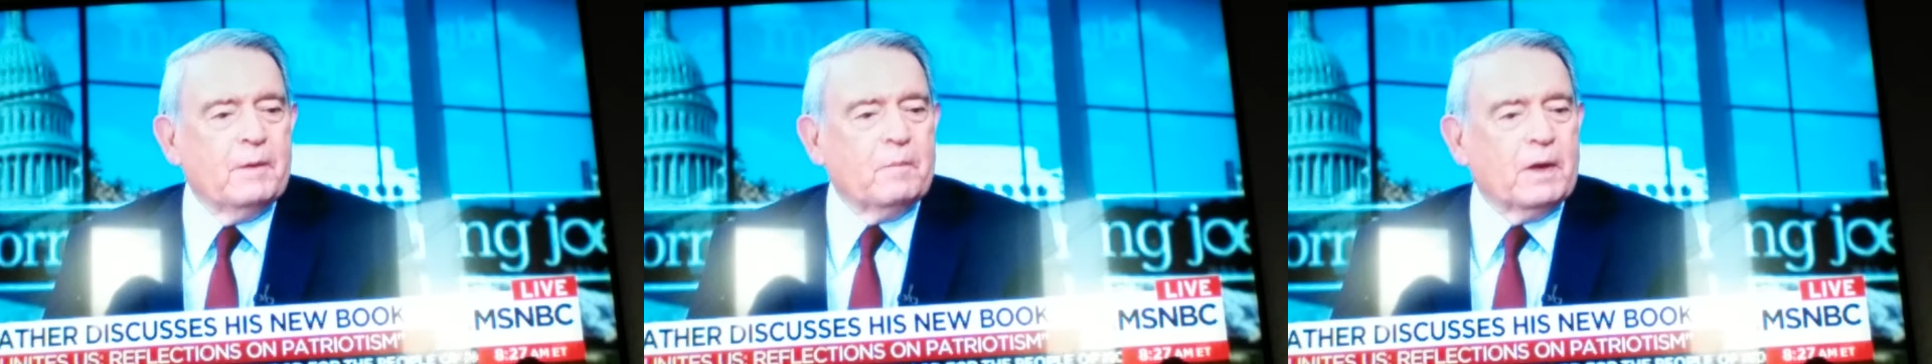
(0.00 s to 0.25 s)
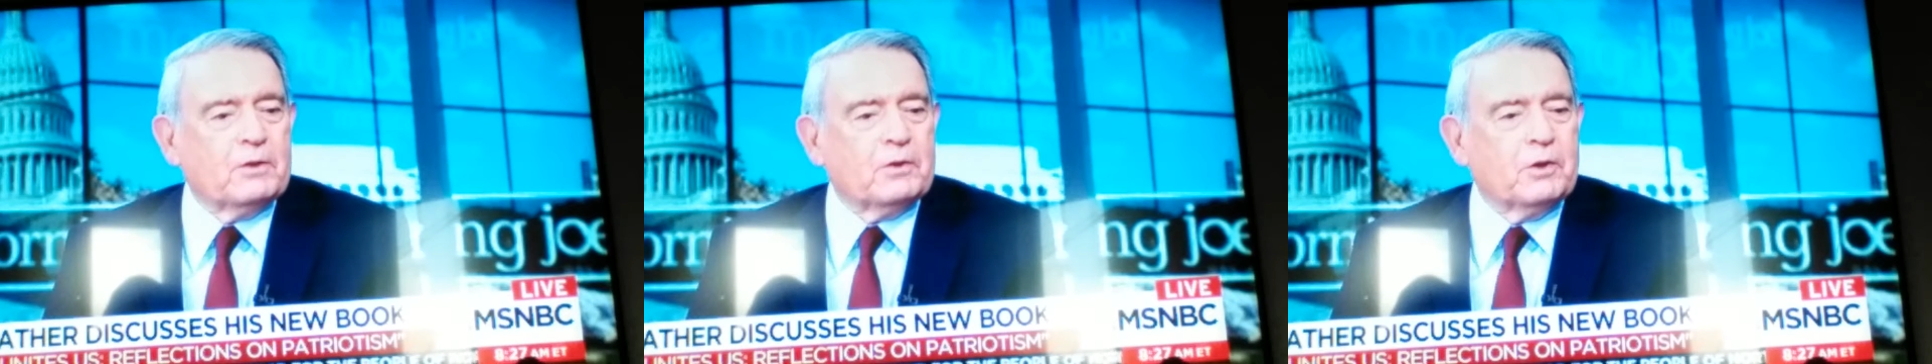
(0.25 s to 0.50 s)

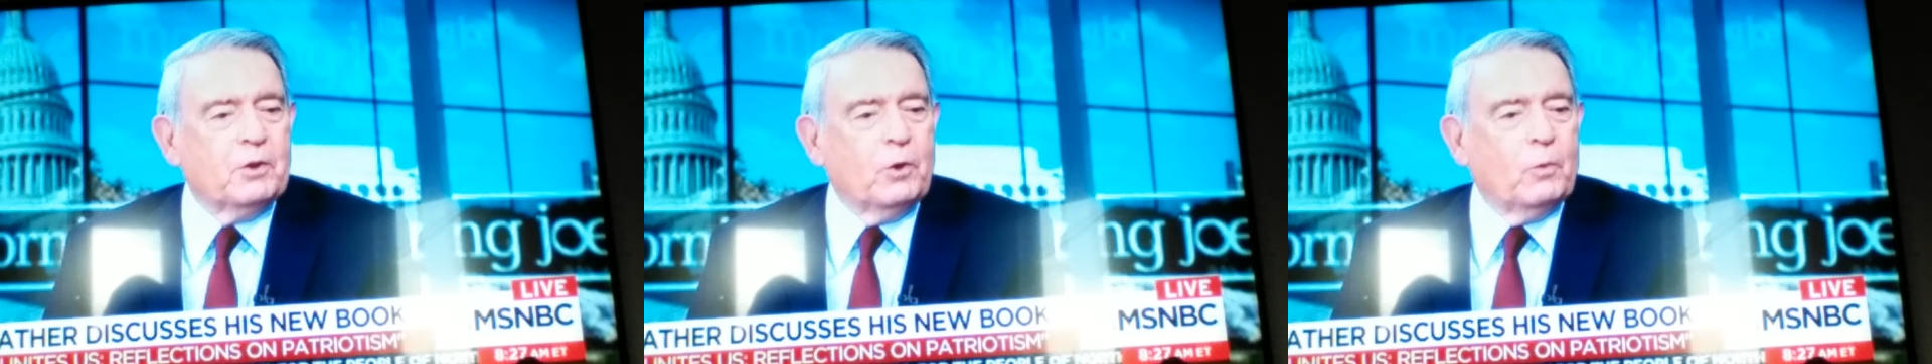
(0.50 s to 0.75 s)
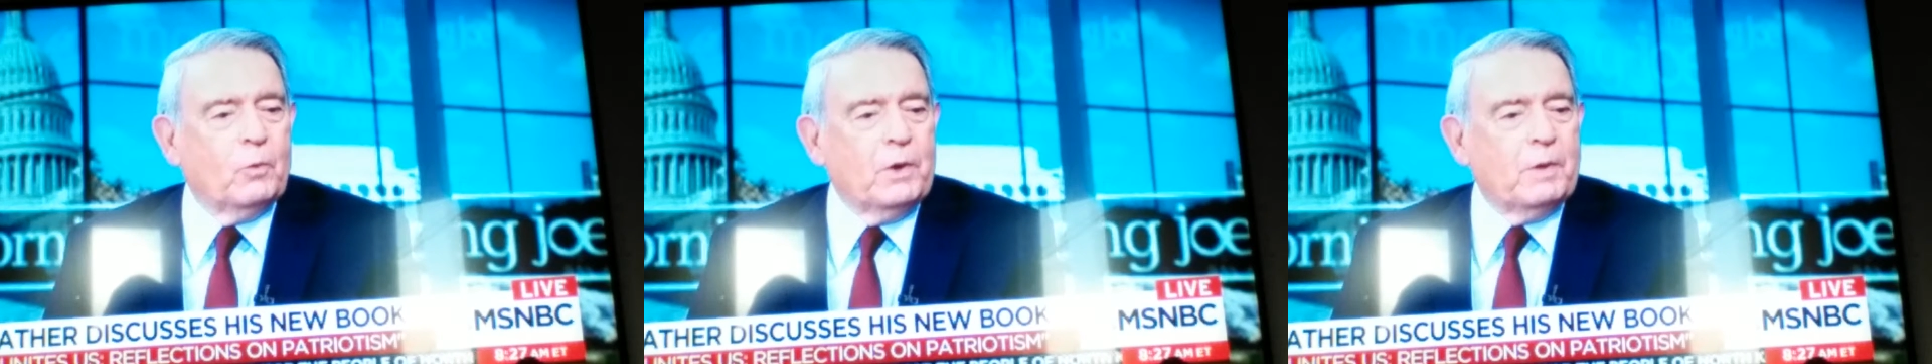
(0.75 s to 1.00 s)
But, you
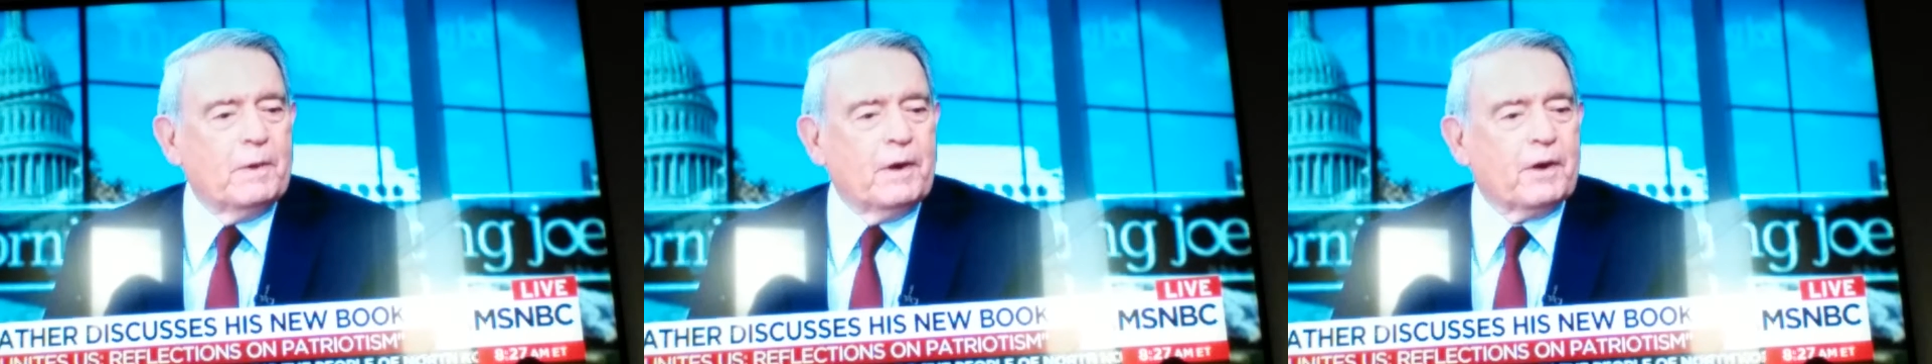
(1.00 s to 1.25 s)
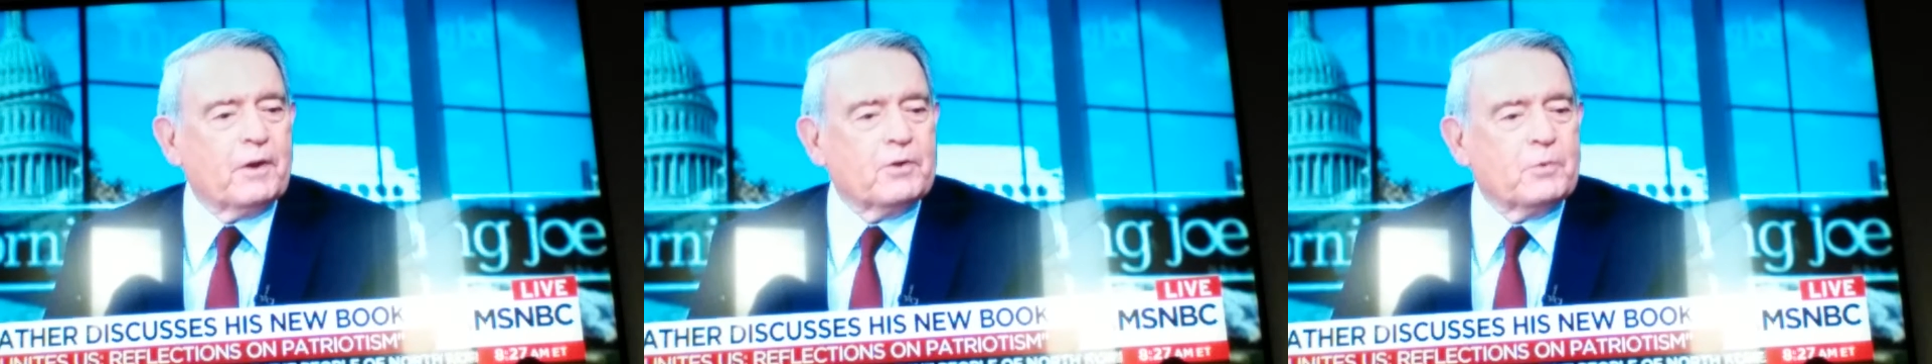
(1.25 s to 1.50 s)
know, we
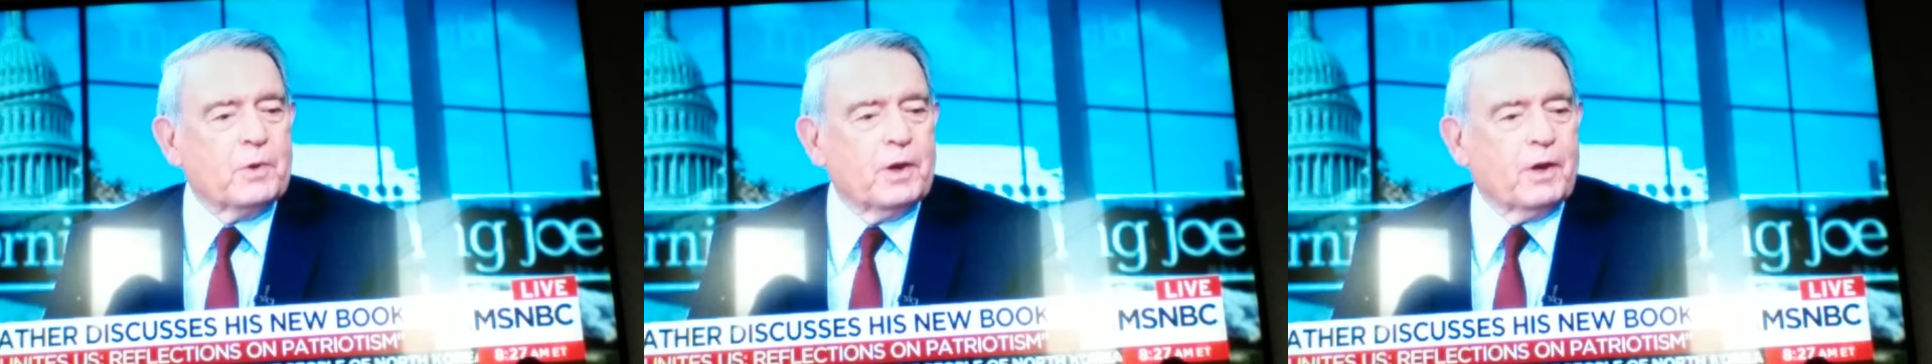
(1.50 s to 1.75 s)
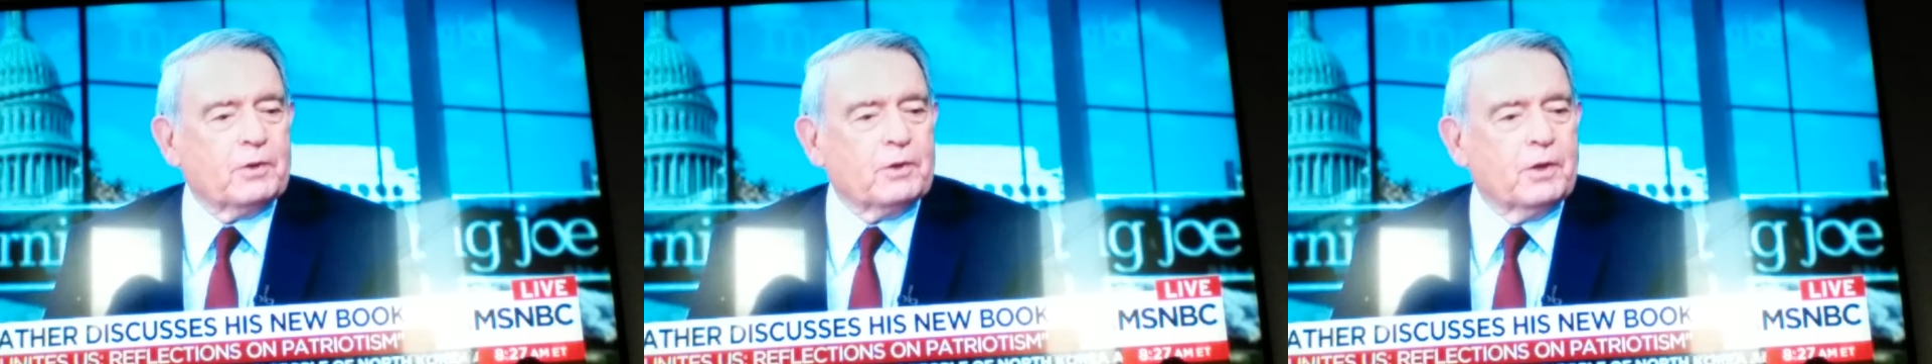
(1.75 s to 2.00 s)
Americans, we're
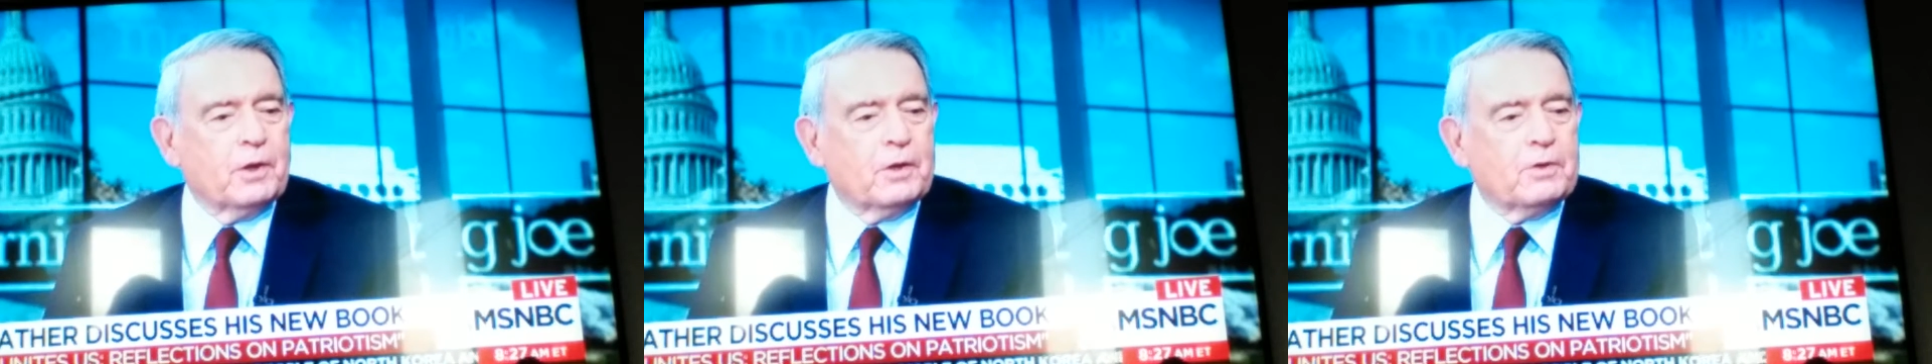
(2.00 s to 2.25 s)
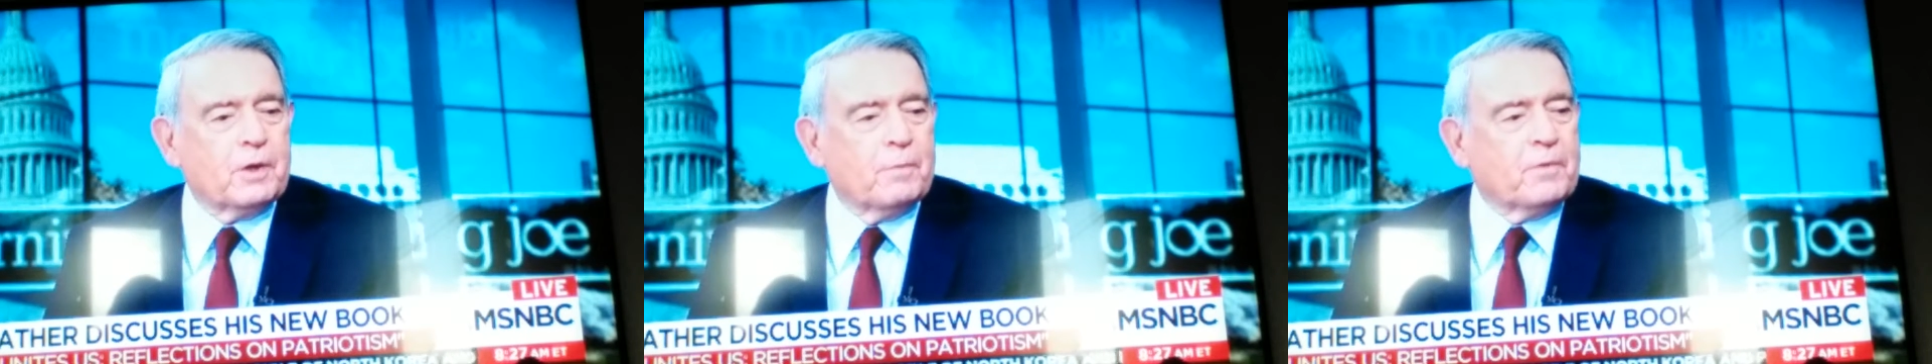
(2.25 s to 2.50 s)
not good
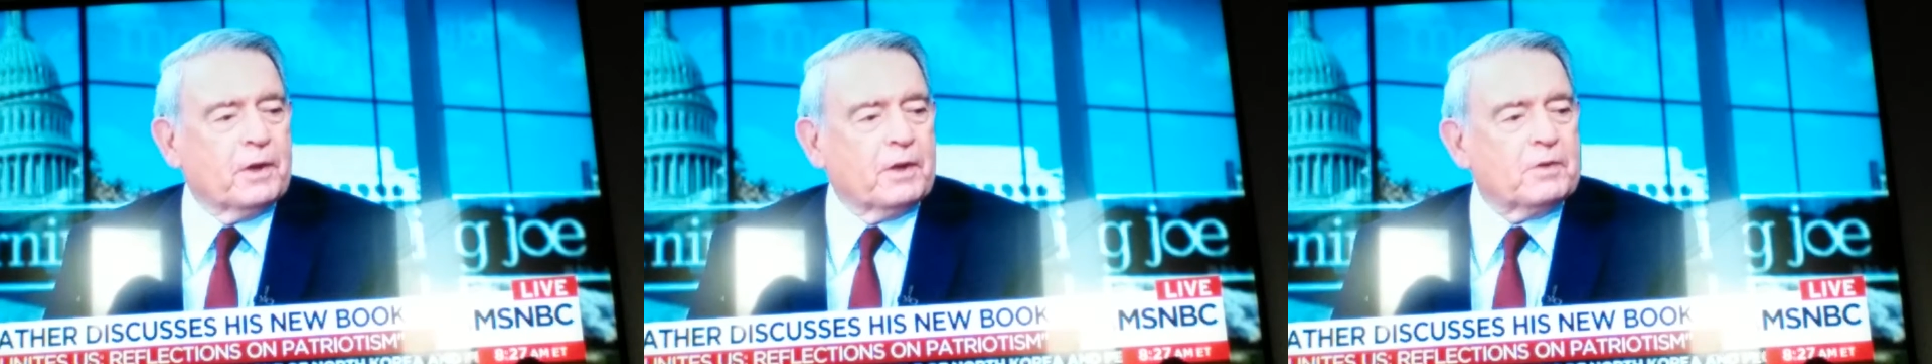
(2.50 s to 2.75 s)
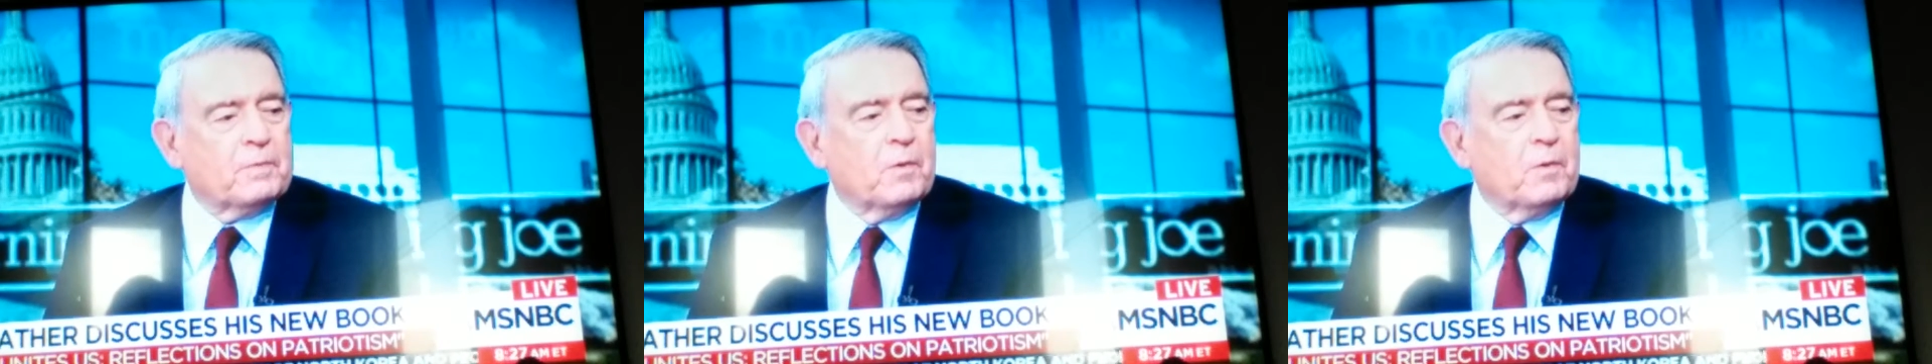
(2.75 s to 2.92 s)
at some things,